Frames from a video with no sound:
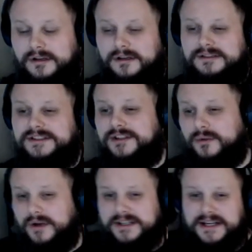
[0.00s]
to your
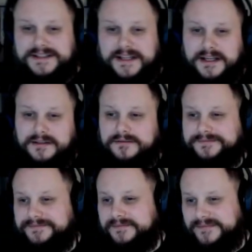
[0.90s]
one night stand.
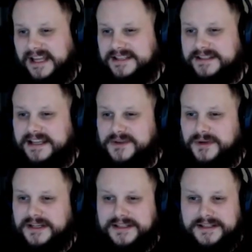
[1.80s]
That's where
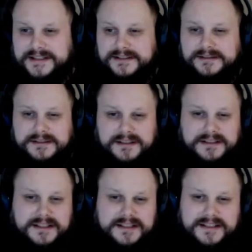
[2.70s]
this is.
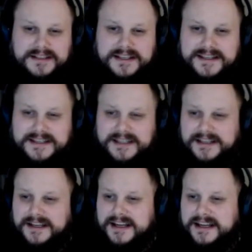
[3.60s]
This is
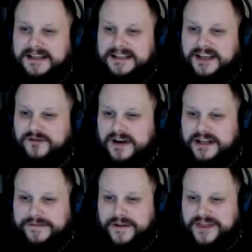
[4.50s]
the get ready
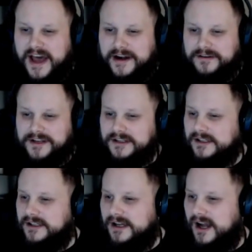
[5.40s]
for thottery
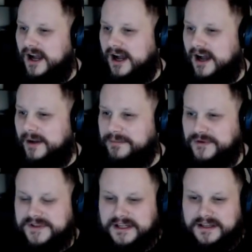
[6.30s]

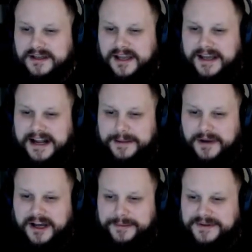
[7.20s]
music, and I'm
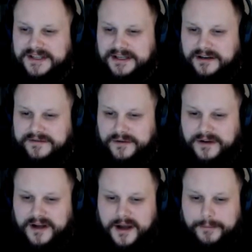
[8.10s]
100% here for it.
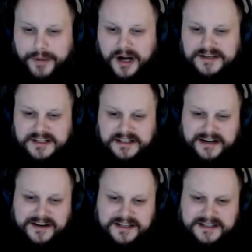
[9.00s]
Bars and
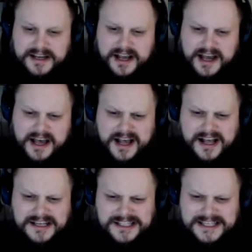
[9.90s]
lyrics,
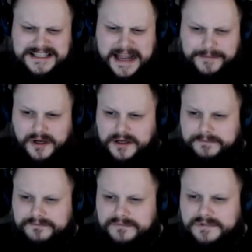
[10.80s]
she snapped on it.
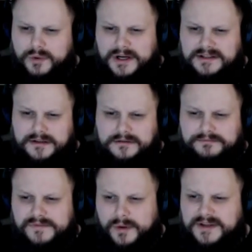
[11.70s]
22
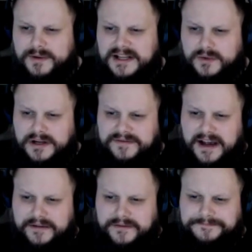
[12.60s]
out of
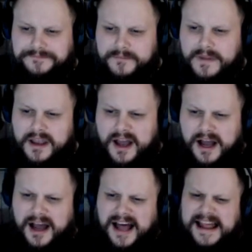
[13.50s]
25.
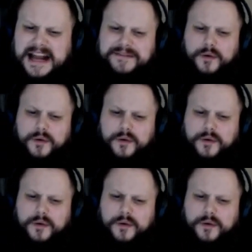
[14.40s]
A lot of it